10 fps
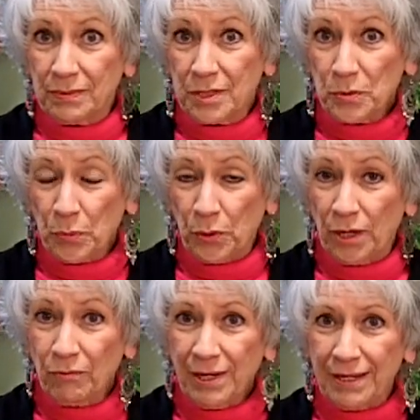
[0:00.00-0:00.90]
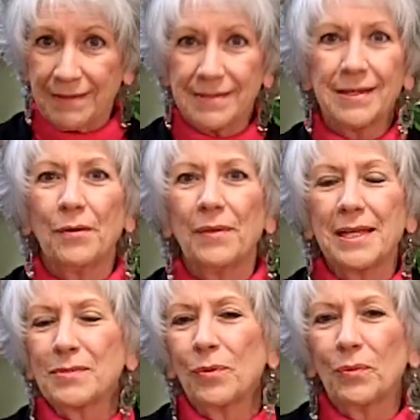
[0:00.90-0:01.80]
spring wreath, so
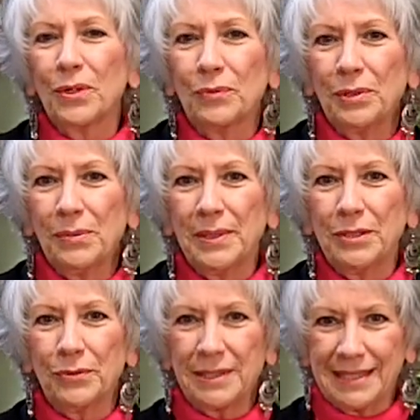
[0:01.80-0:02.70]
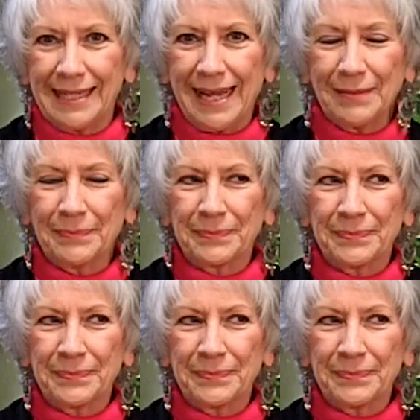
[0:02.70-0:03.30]
that's what we're going to be doing today.